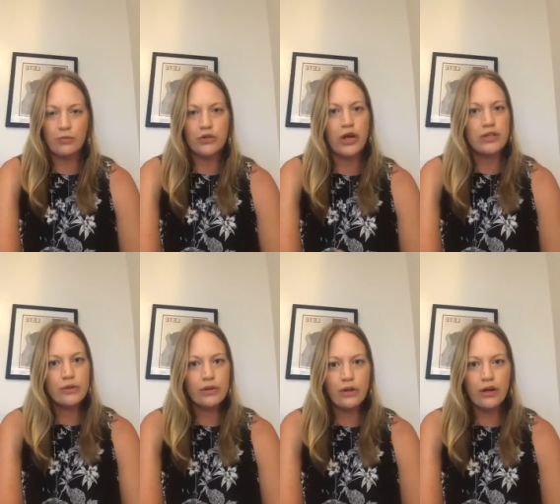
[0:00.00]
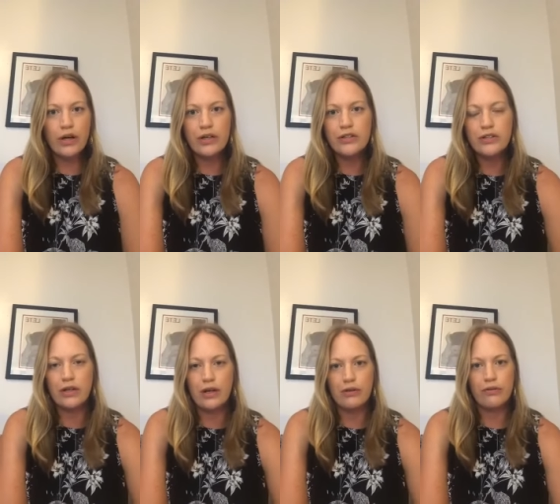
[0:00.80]
tried to encourage
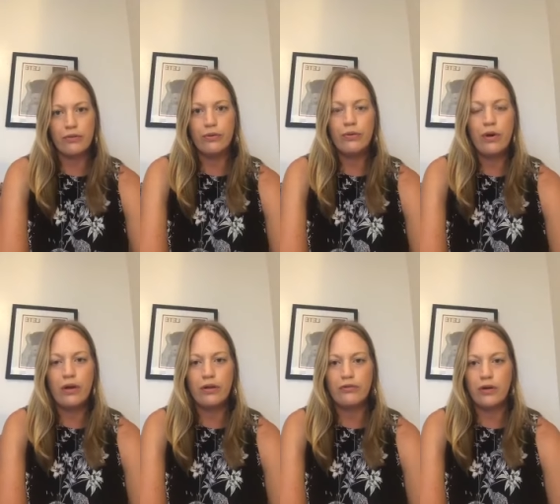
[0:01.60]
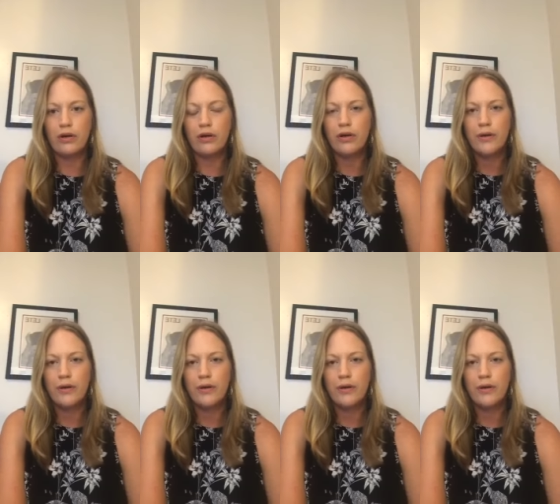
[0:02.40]
uh, through all of our,